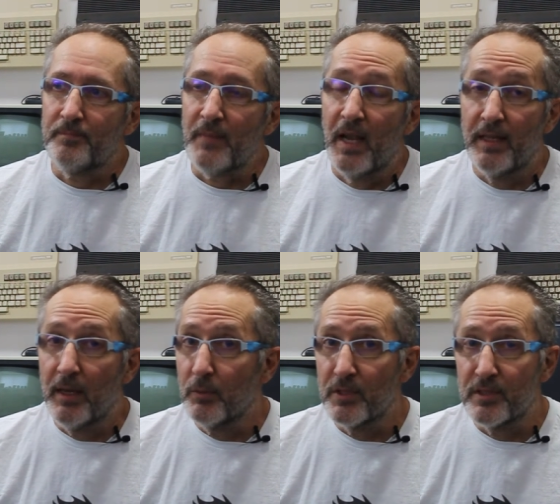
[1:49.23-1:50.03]
And
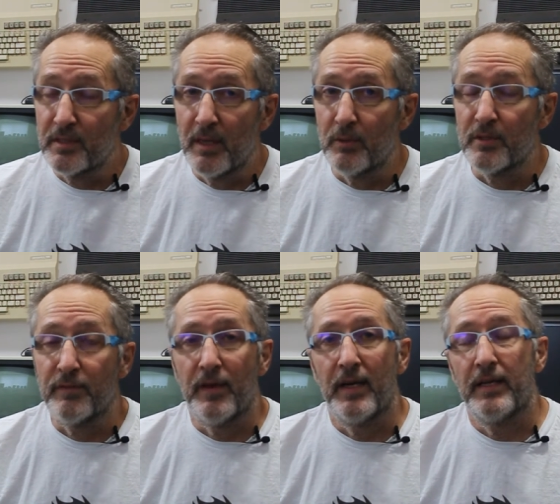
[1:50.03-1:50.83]
that was
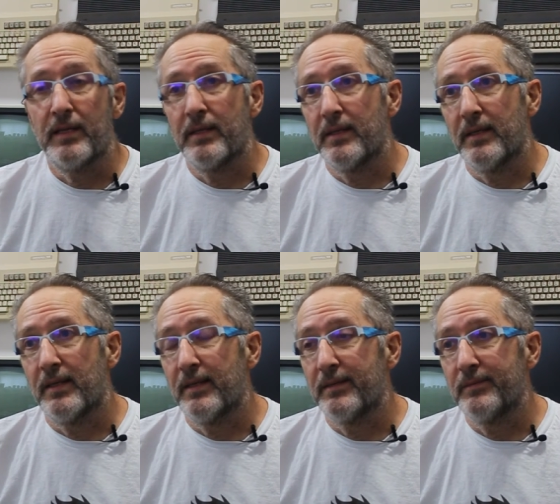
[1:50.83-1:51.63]
fine.
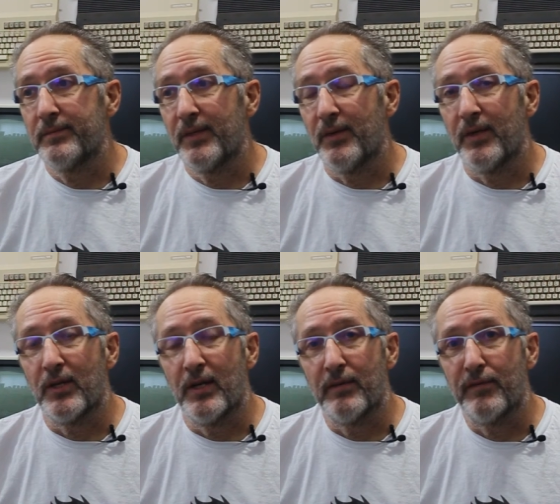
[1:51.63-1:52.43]
I
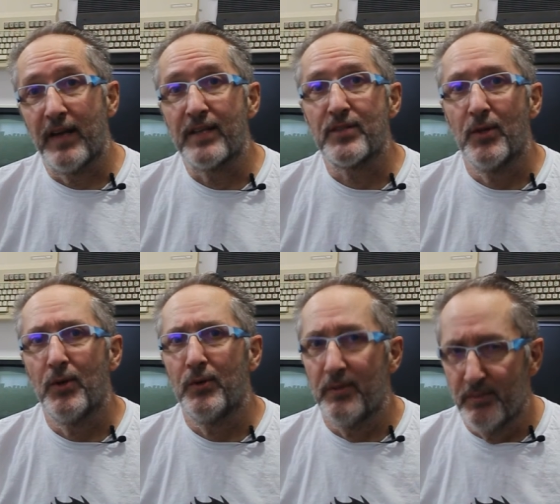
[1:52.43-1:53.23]
got a fast
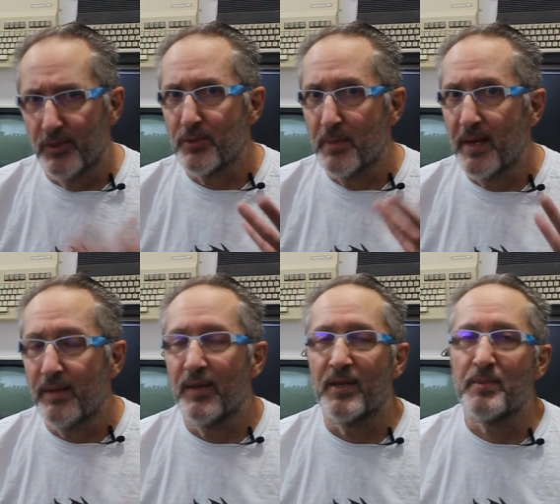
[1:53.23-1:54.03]
load, which made
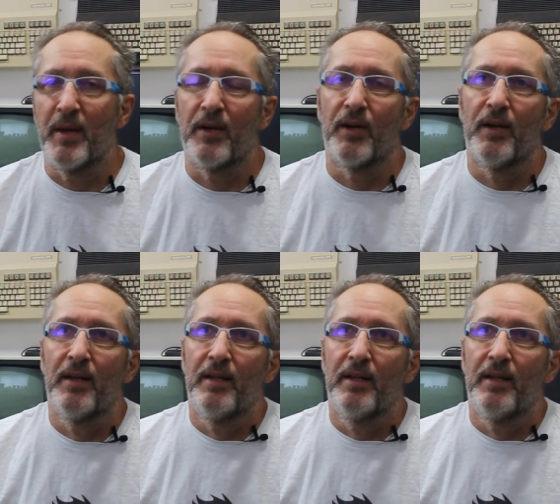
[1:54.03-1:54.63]
things better.